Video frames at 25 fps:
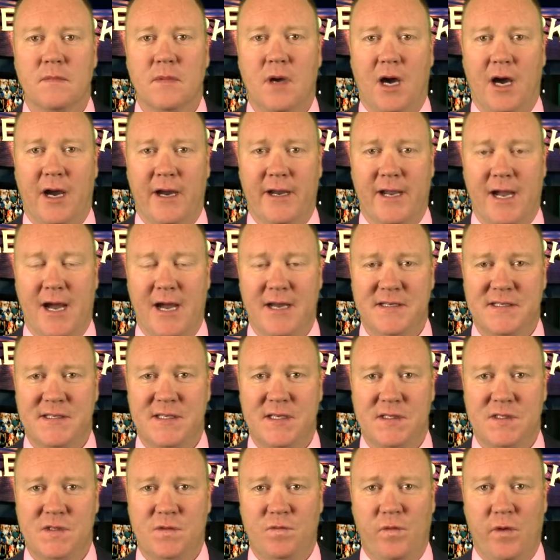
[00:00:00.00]
Hi guys,
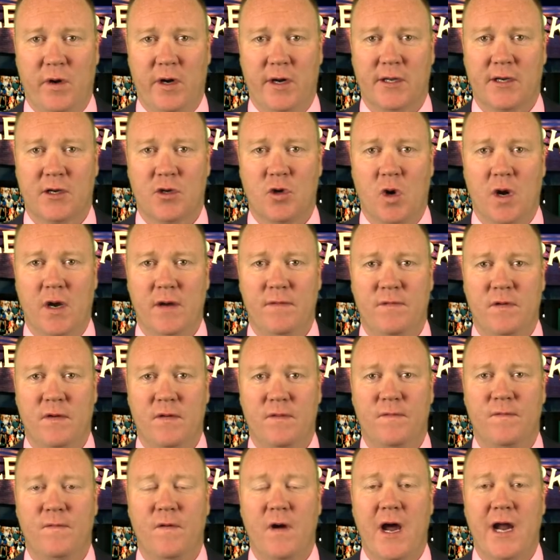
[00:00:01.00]
this is Vernon Croy
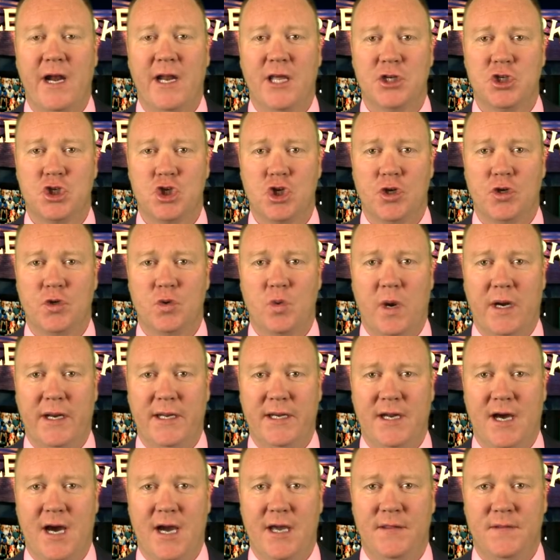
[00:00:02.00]
for Friday, June
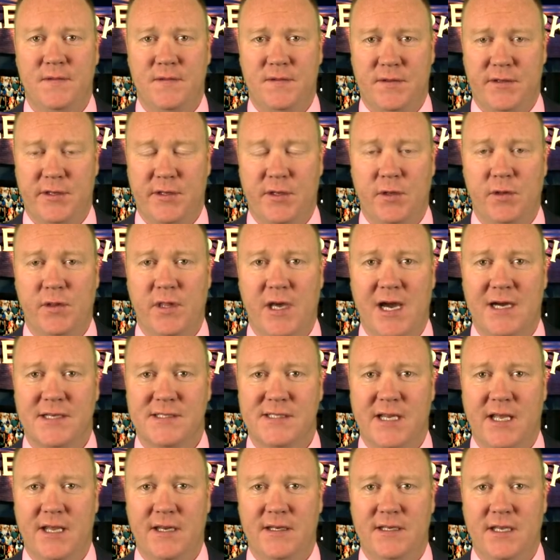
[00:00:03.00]
29th,
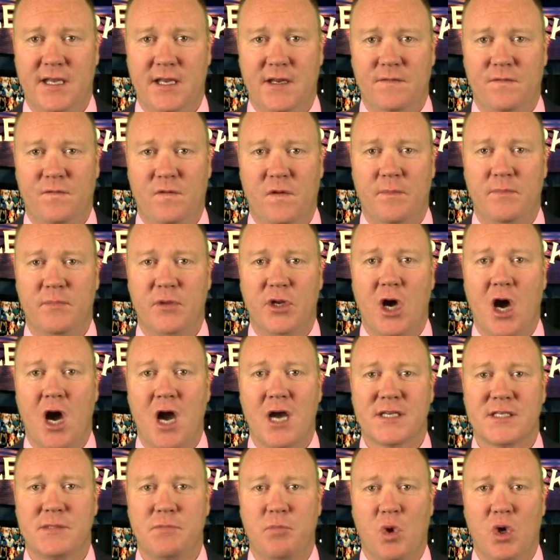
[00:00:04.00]
2018 from
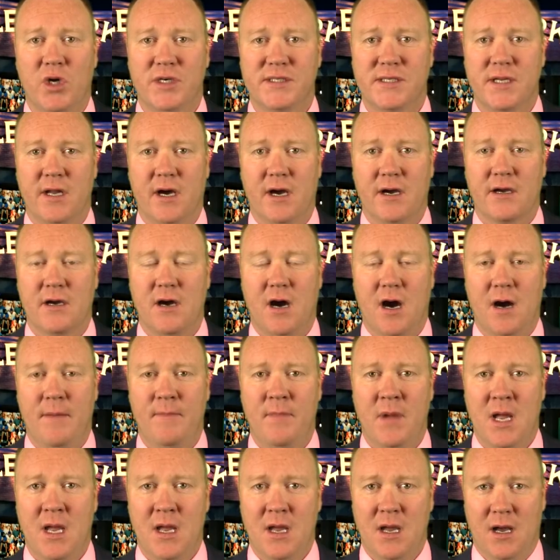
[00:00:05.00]

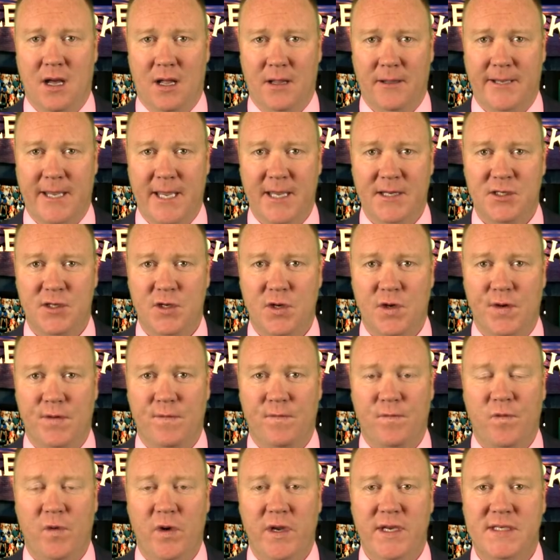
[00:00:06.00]
DocSports.com. I'll get to your
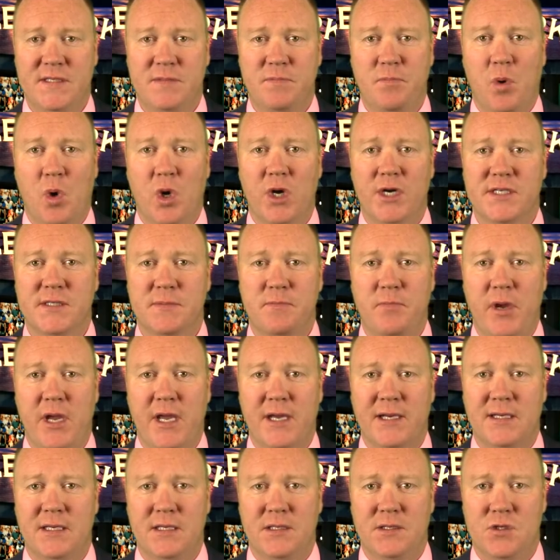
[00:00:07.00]
free sports
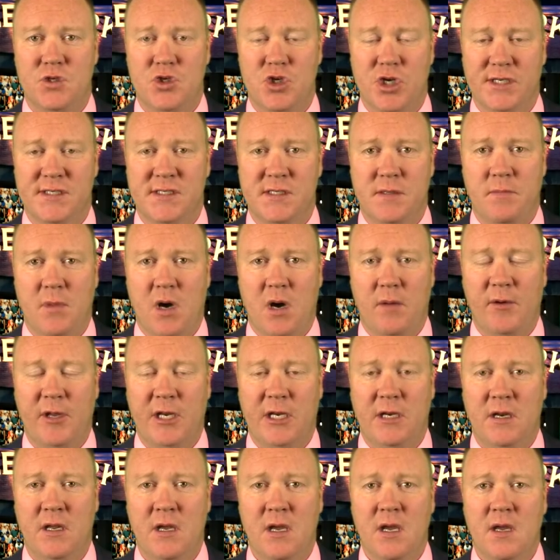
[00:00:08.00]
pick in just a
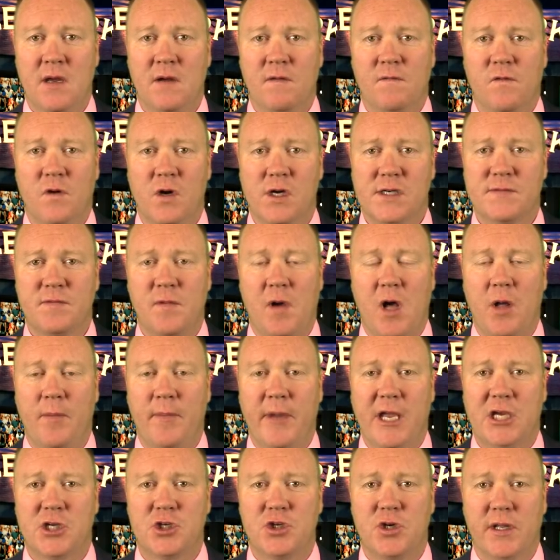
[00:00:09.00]
moment. First of all,
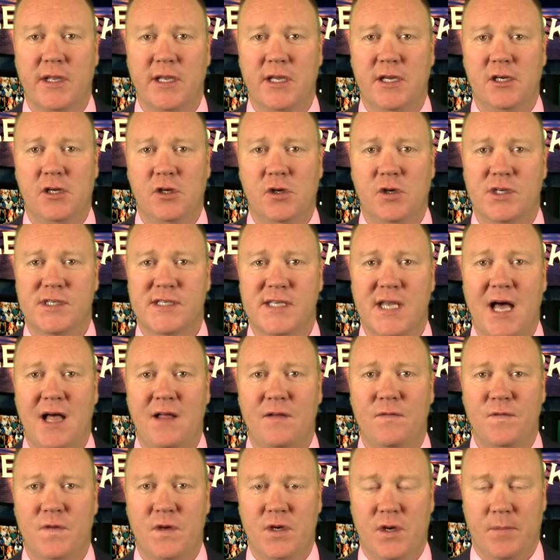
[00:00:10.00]
make sure that you do
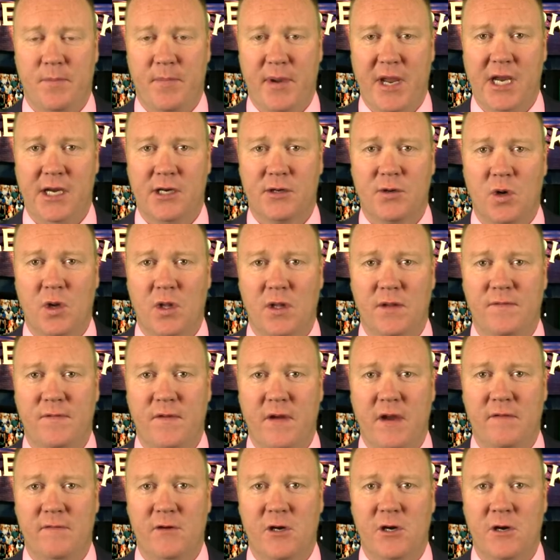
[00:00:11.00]
yourself and your bankroll a
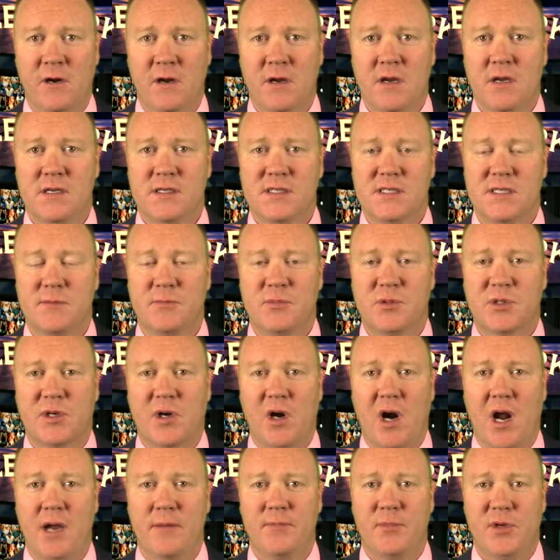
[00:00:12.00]
favor.
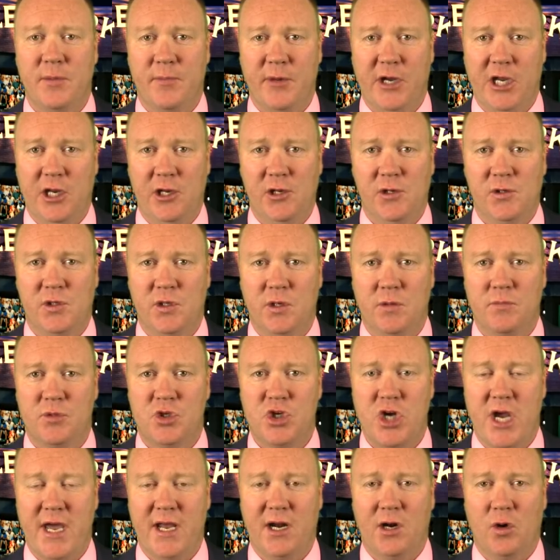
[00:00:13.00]
Subscribe to my YouTube
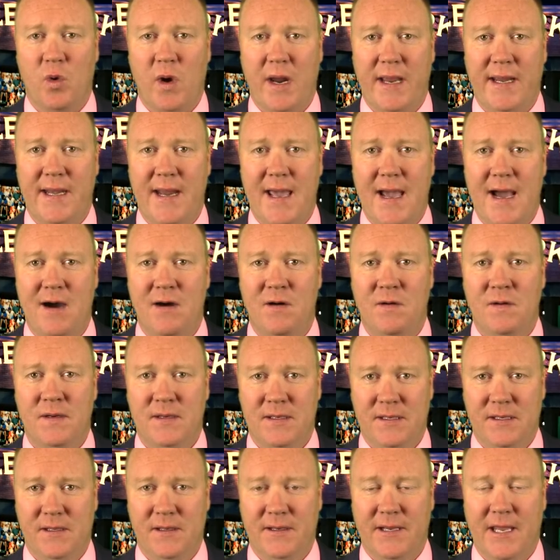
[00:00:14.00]
channel right now.
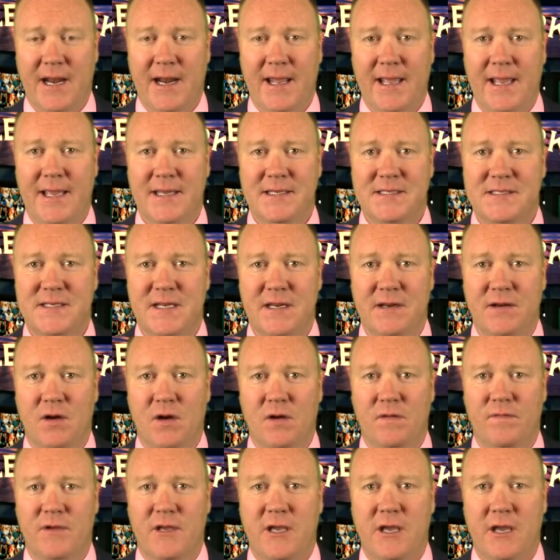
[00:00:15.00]
You'll get an instant
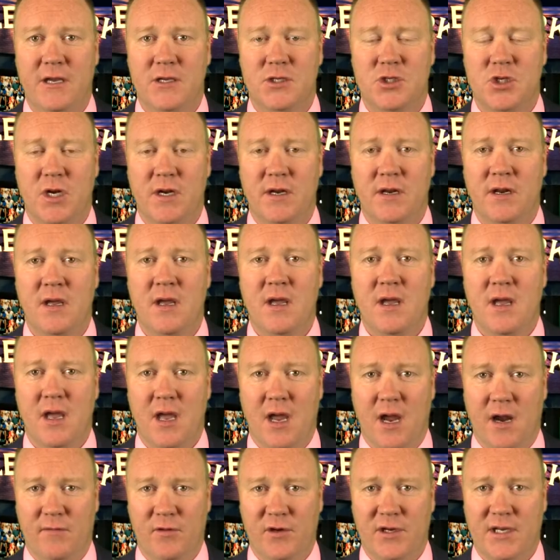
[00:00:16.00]
notification
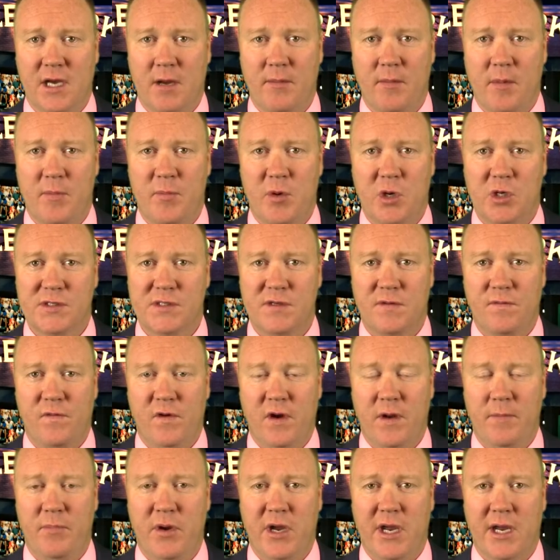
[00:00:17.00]
every time I post a
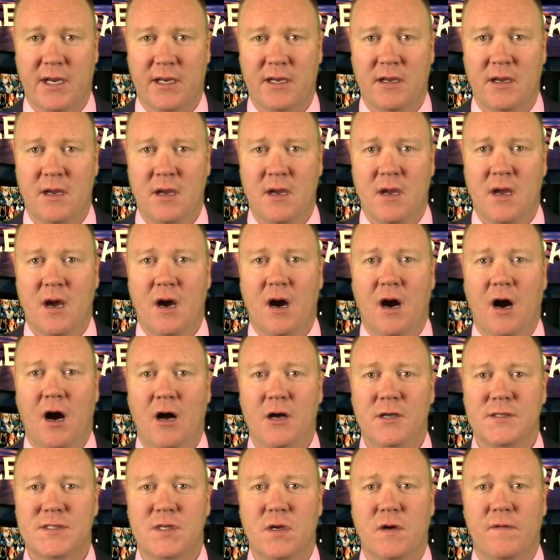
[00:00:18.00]
free pick.
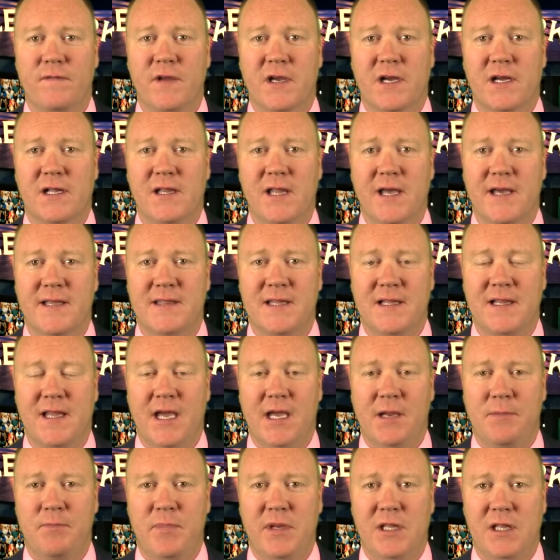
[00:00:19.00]
Also, if you click the
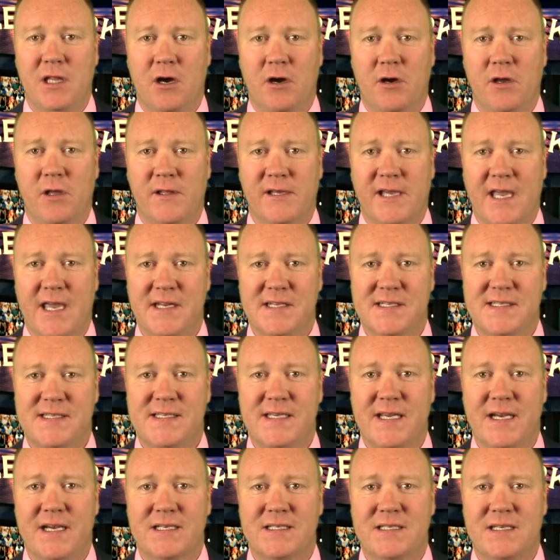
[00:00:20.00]
link below, you'll get
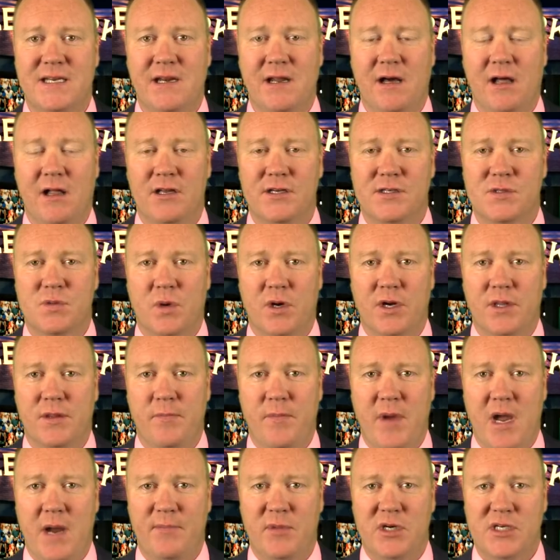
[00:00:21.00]
$60 worth of
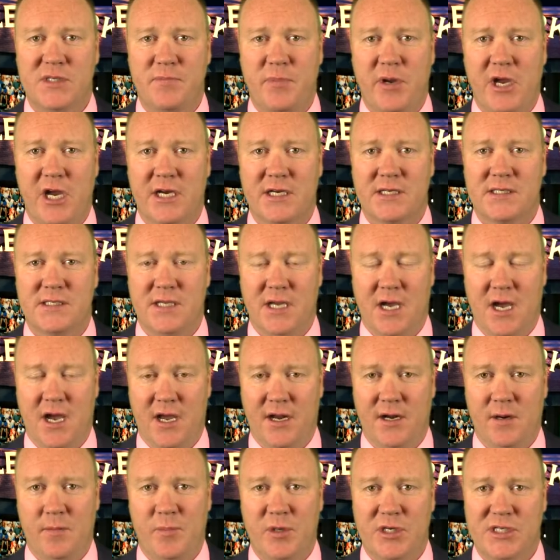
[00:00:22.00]
members picks,
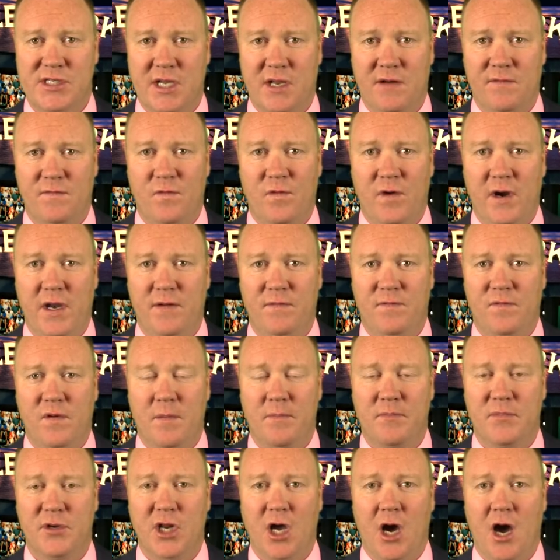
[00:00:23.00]
100% free
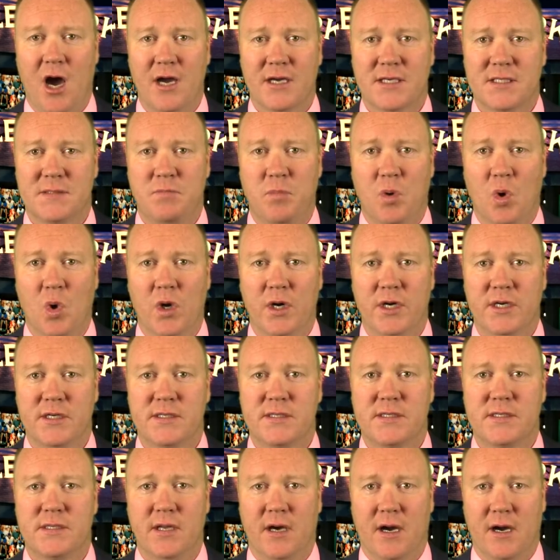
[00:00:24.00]
from
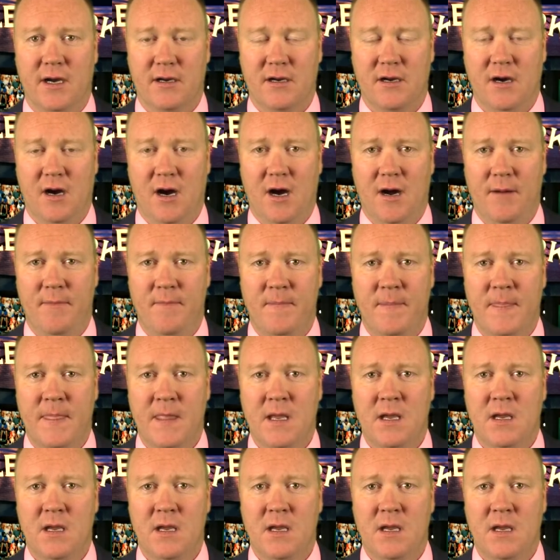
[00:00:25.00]
DocSports.com.